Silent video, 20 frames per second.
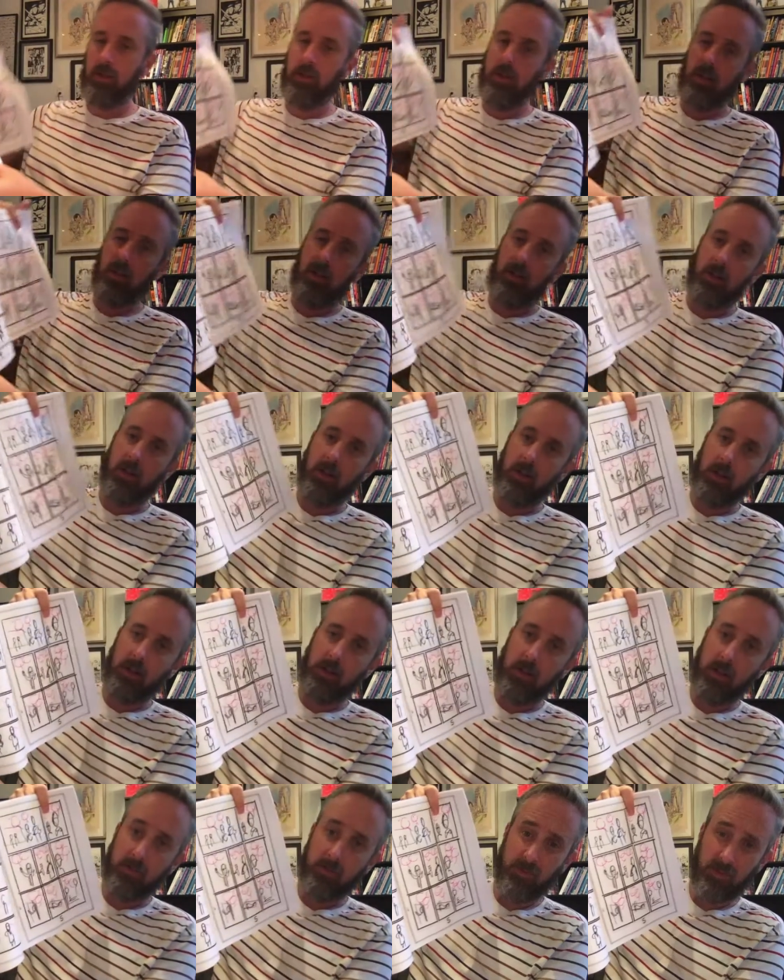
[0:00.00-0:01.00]

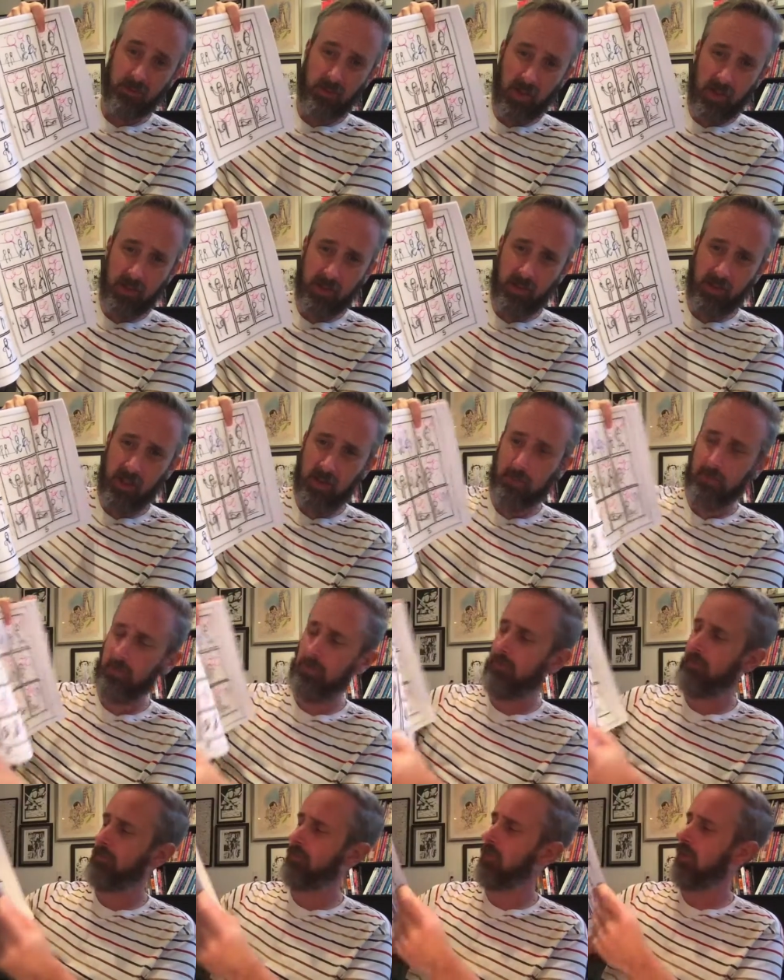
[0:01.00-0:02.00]
kind of divided up,
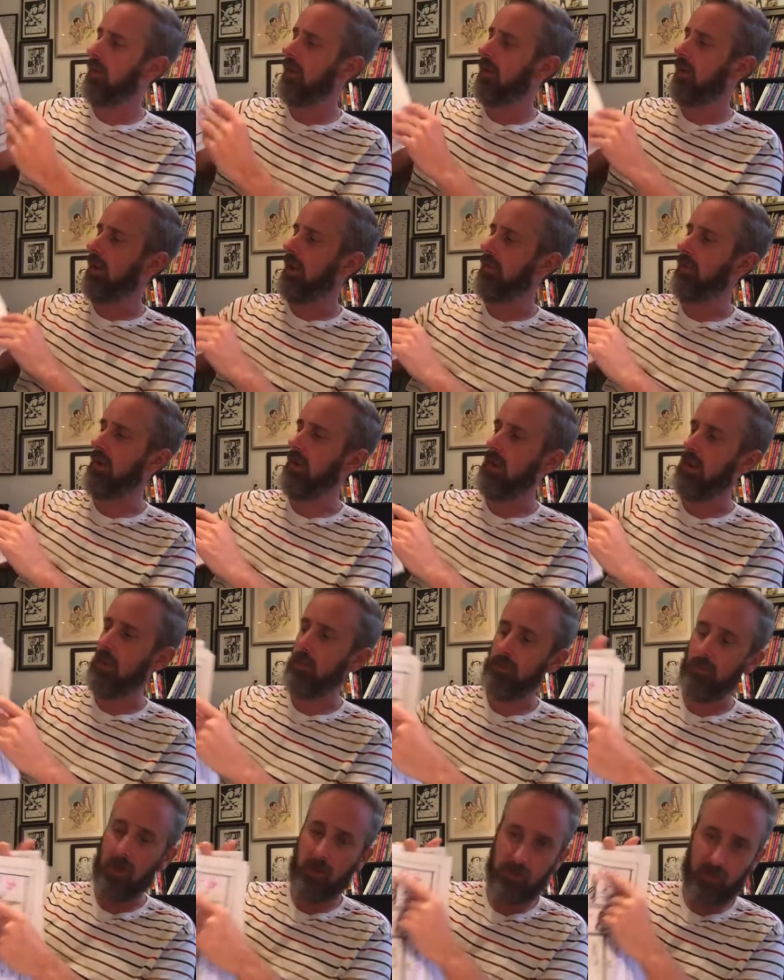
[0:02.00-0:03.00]
and then I kind
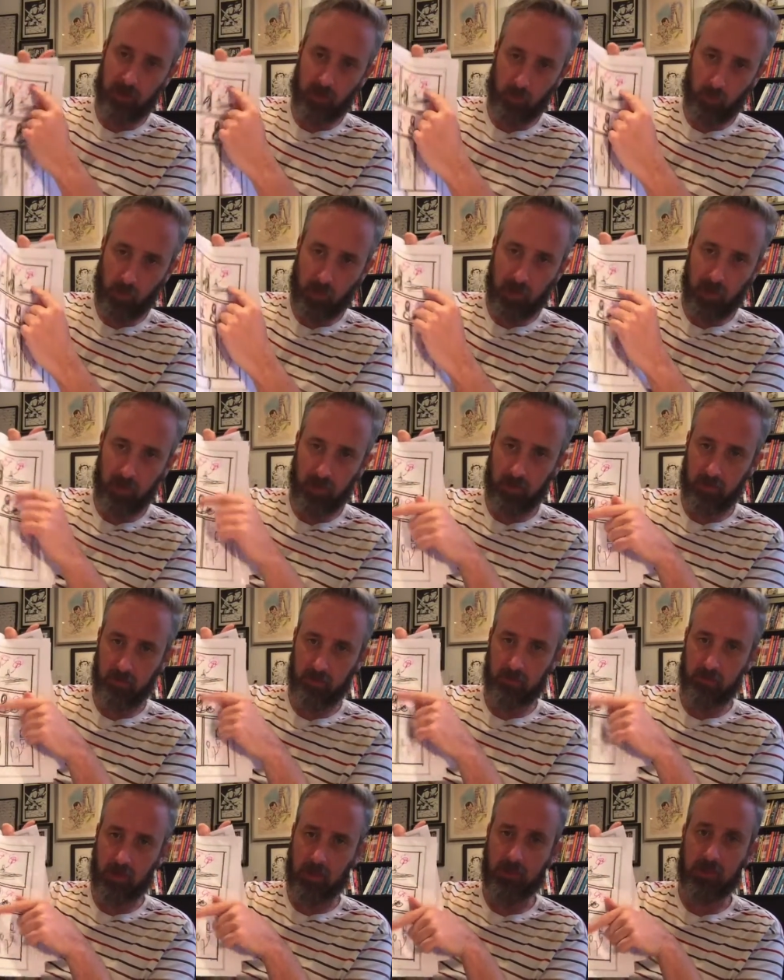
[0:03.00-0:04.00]
of rough in where
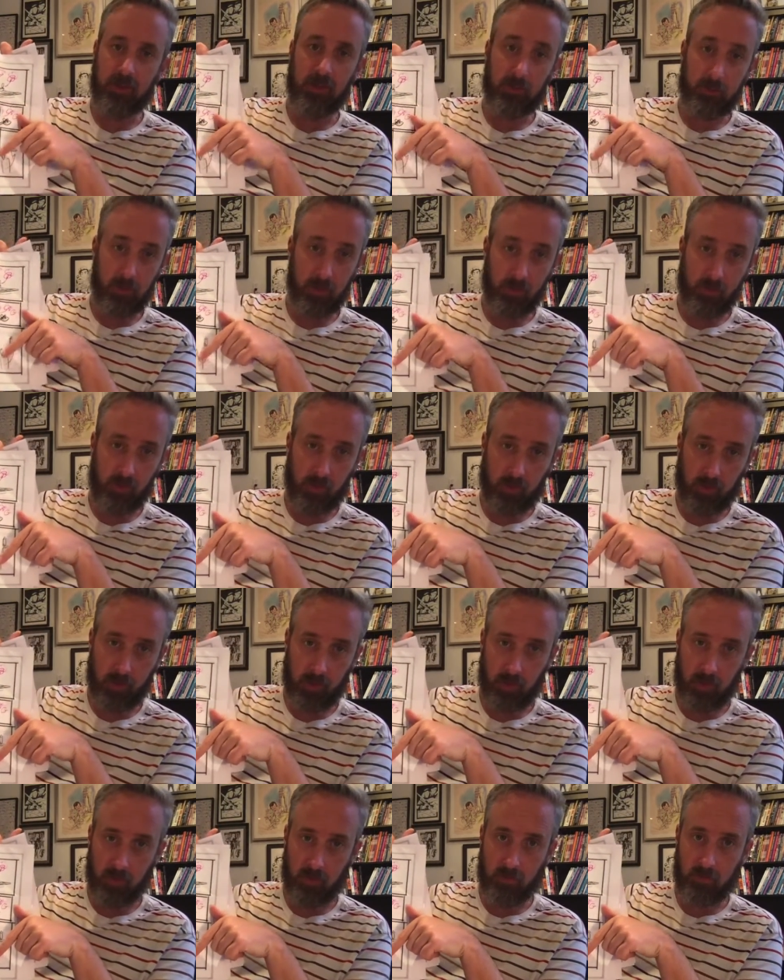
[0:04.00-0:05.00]
I think the balloons are going to
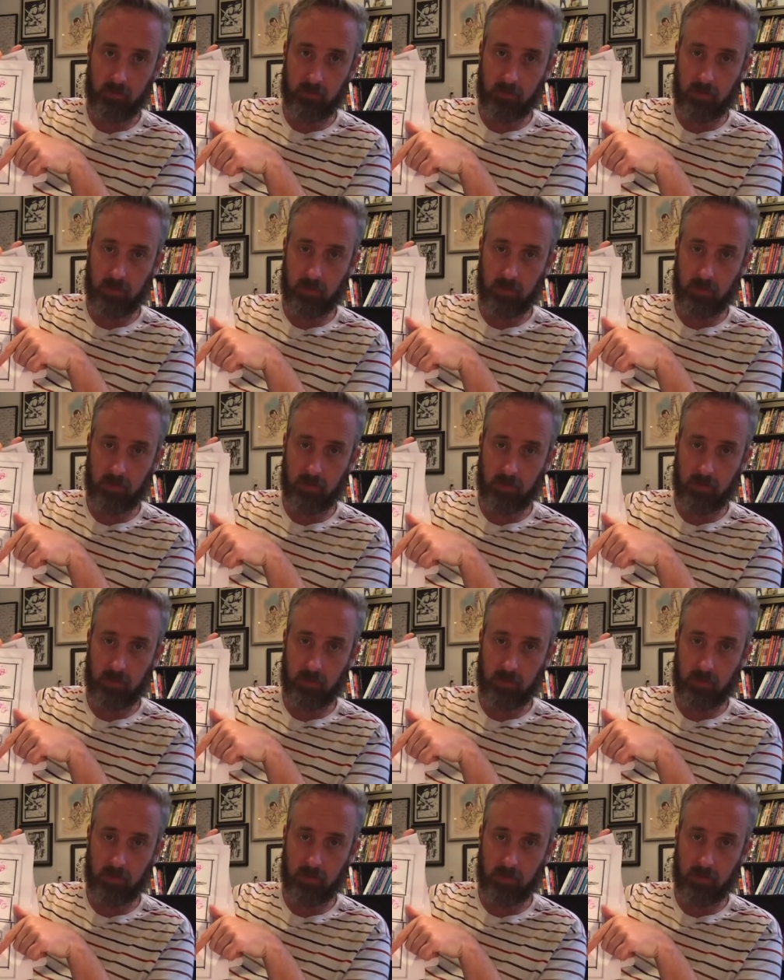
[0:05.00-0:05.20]
go.